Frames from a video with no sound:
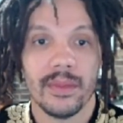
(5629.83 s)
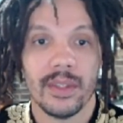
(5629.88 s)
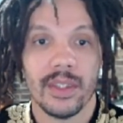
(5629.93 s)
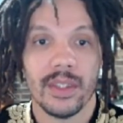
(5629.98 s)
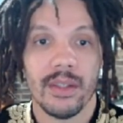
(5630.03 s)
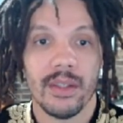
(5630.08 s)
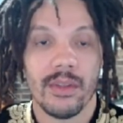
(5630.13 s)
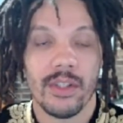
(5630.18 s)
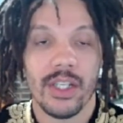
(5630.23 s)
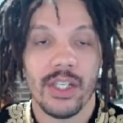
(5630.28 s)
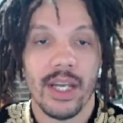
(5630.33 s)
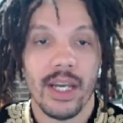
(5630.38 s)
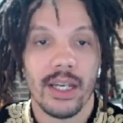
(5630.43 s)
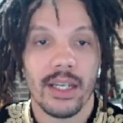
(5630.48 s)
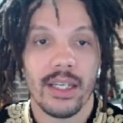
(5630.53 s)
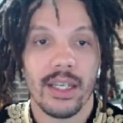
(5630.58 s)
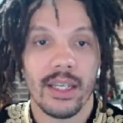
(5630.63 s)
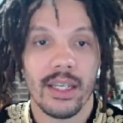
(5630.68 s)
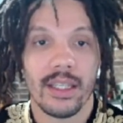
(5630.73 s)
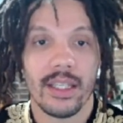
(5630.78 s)
So
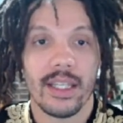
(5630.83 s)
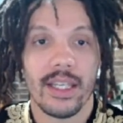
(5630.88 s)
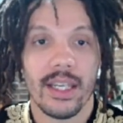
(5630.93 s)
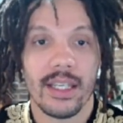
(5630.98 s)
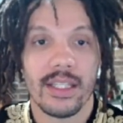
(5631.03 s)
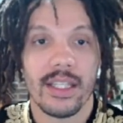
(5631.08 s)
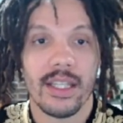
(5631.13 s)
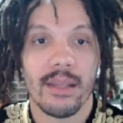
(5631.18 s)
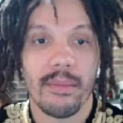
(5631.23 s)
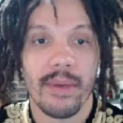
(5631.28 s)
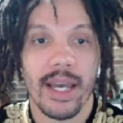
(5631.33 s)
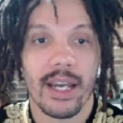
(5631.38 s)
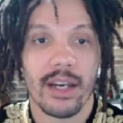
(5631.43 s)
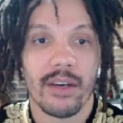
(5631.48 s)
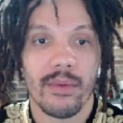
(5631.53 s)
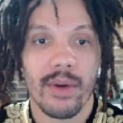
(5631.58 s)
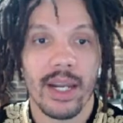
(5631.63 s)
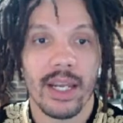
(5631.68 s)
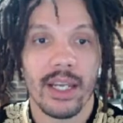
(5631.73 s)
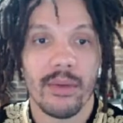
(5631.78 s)
check, getting the king to the
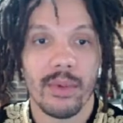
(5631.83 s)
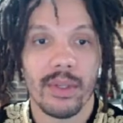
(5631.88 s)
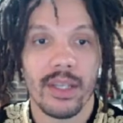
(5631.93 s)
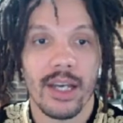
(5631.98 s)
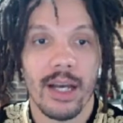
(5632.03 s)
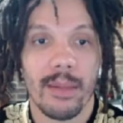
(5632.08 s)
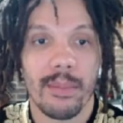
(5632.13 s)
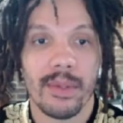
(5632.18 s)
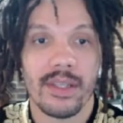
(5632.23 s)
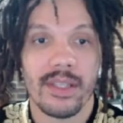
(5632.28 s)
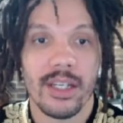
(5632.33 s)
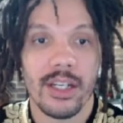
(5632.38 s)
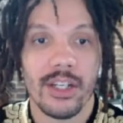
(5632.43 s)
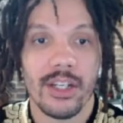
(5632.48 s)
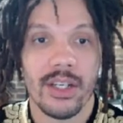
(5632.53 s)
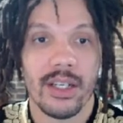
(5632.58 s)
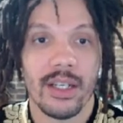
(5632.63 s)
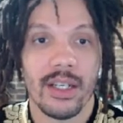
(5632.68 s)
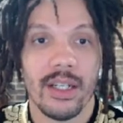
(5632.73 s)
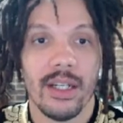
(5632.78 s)
back rank with
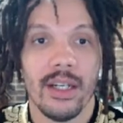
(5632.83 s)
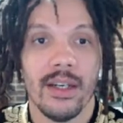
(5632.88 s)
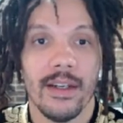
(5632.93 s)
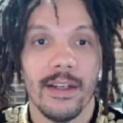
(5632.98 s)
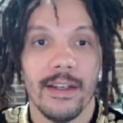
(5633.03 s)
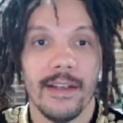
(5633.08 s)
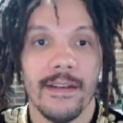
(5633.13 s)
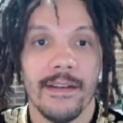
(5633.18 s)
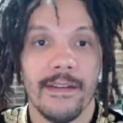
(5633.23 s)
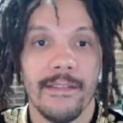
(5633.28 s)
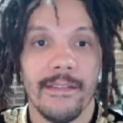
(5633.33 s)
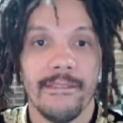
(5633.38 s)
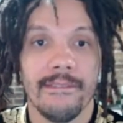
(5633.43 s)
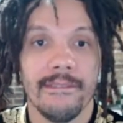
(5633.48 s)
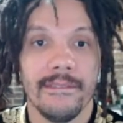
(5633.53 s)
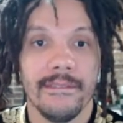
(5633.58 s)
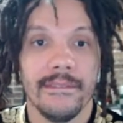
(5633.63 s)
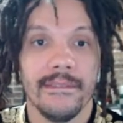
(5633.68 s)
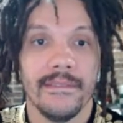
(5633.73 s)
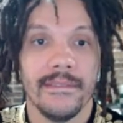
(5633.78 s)
opposition.
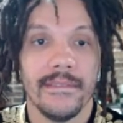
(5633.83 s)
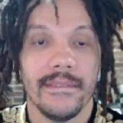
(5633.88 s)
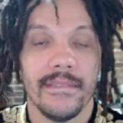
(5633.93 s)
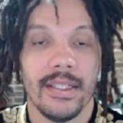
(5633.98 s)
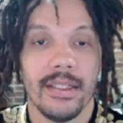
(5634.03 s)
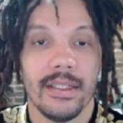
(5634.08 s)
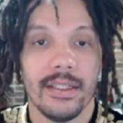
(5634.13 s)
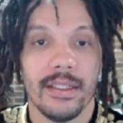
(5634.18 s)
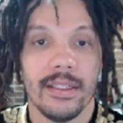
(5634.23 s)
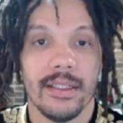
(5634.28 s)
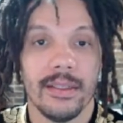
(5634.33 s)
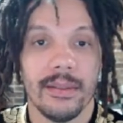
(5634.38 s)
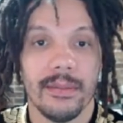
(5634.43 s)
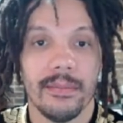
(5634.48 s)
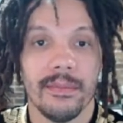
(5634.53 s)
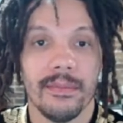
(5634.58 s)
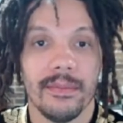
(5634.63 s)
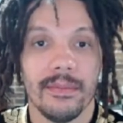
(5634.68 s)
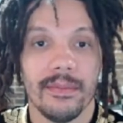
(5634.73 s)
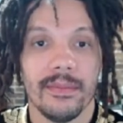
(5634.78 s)

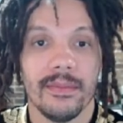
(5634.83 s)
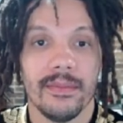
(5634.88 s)
Um,